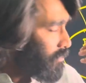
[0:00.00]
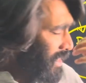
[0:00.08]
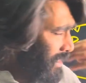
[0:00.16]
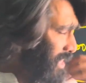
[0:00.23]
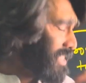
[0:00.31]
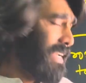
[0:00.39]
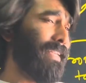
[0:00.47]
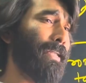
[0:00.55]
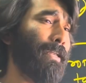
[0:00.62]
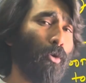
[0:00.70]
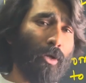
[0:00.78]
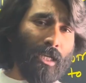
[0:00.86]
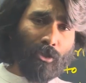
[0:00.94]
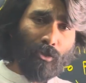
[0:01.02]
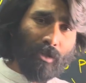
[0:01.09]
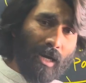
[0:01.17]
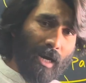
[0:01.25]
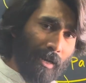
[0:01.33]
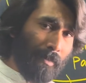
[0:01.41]
they send the notice to
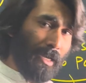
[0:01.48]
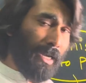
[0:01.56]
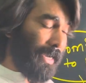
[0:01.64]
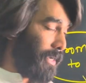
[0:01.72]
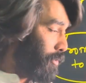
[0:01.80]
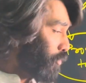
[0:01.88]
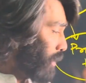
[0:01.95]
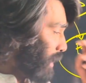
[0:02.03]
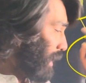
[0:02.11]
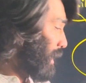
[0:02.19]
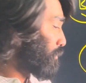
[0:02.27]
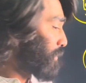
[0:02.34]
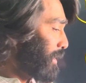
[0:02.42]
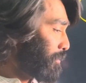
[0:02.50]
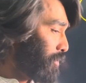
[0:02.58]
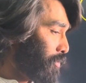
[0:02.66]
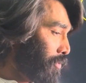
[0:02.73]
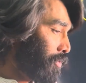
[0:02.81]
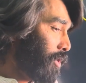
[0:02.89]
the RBI to help
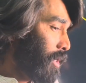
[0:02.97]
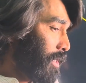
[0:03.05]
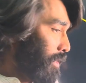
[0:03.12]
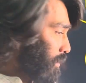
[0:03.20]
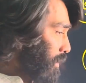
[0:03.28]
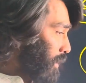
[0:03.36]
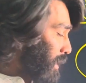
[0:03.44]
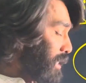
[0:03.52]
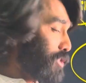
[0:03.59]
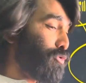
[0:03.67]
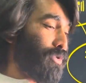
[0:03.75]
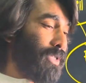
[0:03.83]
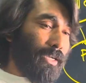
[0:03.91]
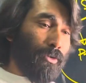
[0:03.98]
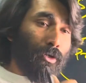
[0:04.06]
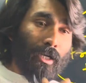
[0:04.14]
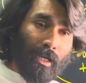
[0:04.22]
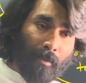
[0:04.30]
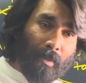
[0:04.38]
them to issue that
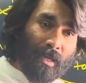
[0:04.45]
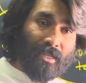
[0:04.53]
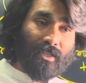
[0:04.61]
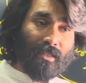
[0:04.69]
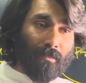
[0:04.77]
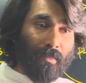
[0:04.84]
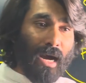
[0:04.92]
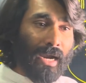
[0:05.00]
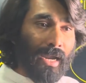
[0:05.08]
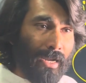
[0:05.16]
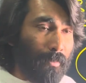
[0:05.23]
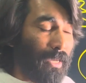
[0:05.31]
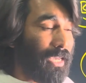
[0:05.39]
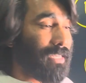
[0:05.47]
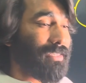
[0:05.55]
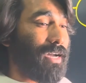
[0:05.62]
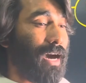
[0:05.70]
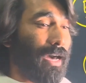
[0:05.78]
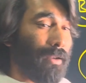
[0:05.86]
T-bills in the market, because
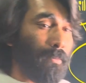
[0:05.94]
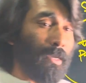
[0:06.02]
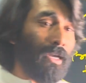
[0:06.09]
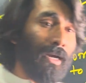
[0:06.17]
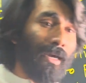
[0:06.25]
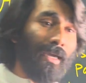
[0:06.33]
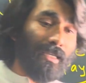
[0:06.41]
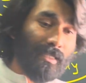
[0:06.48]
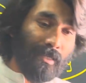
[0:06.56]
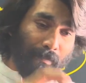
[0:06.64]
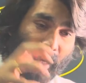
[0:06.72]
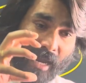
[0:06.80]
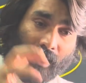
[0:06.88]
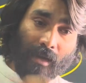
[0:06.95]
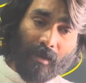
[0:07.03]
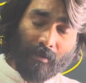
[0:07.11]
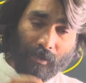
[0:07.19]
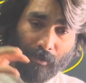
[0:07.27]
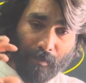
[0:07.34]
RBI is the
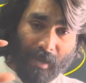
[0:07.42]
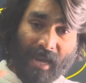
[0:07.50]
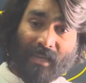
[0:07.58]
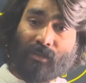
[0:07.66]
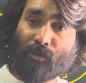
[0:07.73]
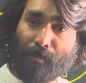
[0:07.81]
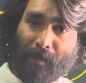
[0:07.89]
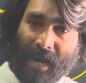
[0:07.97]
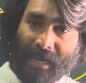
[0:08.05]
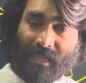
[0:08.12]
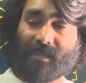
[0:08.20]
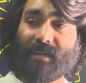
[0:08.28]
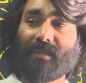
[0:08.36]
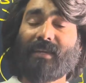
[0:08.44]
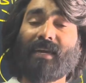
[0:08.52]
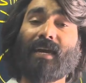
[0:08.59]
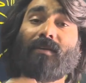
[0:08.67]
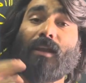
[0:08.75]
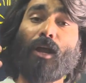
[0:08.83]
bank, banks of banks, and they
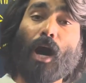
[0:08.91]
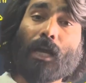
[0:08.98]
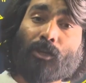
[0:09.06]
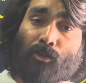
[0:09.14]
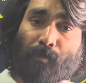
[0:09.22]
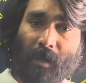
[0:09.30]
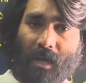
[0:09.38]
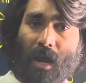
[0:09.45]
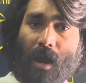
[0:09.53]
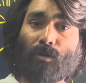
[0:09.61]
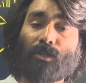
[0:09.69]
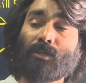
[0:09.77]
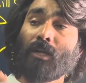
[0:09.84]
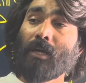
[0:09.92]
have lots of accounts